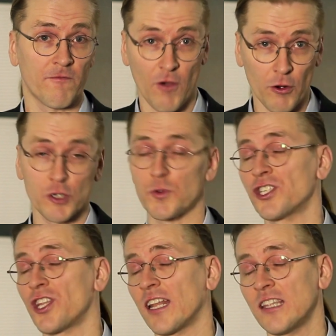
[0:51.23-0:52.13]
Photos
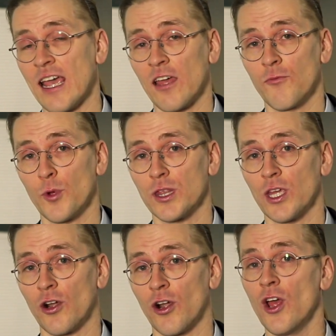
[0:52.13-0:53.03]
which they had taken with
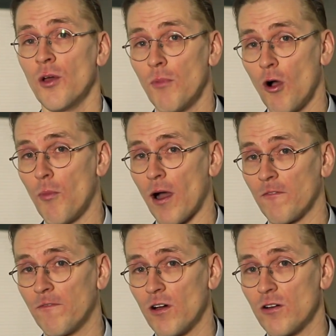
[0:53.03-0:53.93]
their mobile
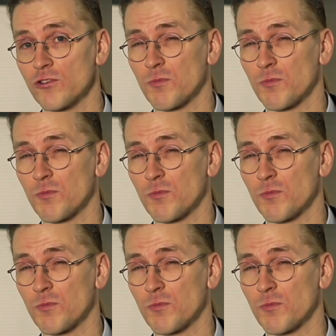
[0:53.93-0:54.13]
phones,